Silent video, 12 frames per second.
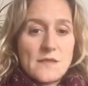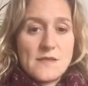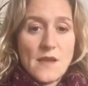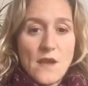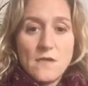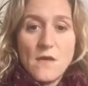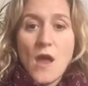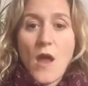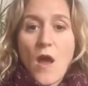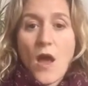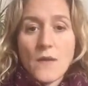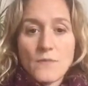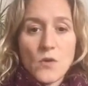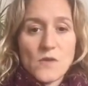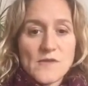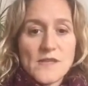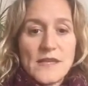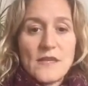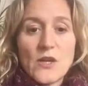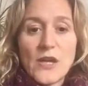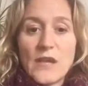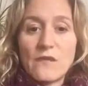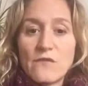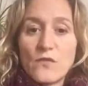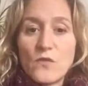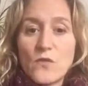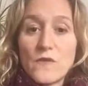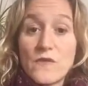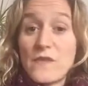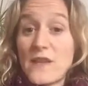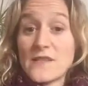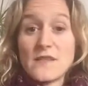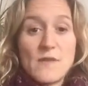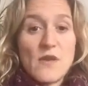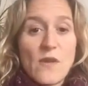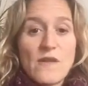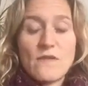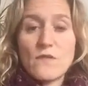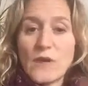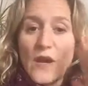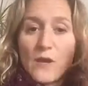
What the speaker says: So I'm constantly looking for things to be grateful for. It